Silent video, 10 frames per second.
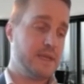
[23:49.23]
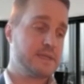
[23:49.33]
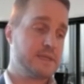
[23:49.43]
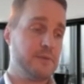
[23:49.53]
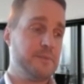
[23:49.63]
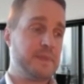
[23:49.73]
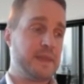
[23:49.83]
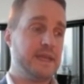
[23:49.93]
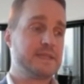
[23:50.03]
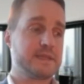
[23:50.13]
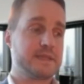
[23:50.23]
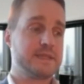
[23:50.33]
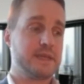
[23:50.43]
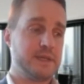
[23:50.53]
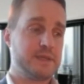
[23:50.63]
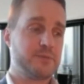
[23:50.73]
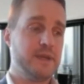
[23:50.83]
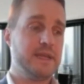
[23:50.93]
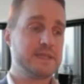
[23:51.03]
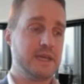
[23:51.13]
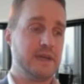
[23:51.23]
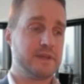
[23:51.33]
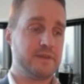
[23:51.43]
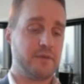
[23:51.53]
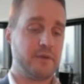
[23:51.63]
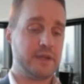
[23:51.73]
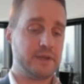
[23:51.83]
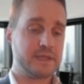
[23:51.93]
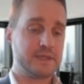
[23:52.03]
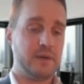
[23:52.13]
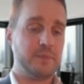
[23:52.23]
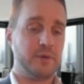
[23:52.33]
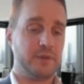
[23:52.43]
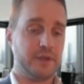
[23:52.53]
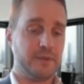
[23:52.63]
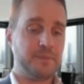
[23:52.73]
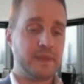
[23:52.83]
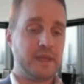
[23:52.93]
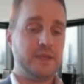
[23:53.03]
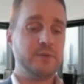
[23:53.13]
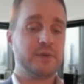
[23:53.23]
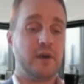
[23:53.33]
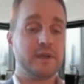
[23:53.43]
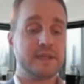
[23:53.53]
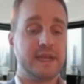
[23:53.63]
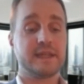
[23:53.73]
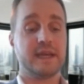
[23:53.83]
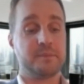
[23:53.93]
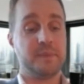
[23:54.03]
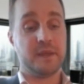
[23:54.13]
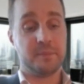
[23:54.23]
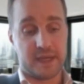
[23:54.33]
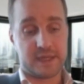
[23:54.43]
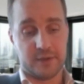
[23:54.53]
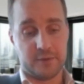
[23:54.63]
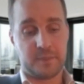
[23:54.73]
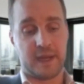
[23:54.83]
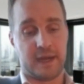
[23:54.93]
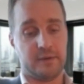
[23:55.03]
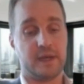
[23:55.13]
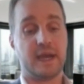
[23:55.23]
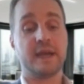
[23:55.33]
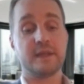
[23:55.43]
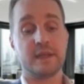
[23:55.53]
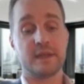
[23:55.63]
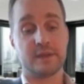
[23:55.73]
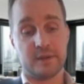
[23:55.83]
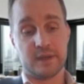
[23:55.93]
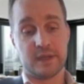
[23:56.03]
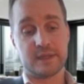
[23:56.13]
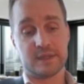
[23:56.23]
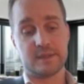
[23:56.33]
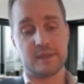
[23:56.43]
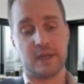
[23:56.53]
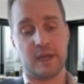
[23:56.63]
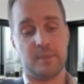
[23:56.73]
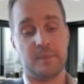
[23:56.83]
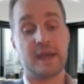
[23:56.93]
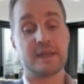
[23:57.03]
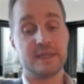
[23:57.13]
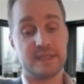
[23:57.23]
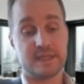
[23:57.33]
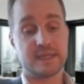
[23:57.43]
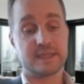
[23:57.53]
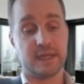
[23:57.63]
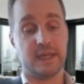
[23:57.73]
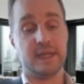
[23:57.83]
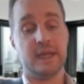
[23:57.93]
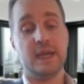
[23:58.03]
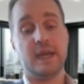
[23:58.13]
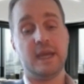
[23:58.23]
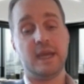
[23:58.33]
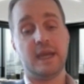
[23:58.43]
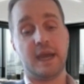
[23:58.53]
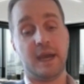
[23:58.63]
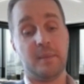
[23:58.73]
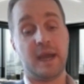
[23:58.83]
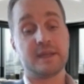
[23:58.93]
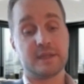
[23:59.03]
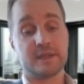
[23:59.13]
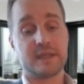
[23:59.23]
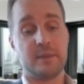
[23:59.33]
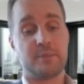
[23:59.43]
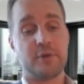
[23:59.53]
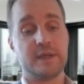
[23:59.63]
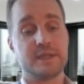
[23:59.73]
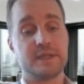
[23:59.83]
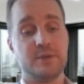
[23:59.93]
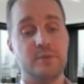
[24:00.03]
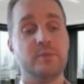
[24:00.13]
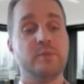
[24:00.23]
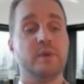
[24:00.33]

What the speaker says: So it's really served as a very good example that you can't get that big baseload power and and consistently and at the same price as you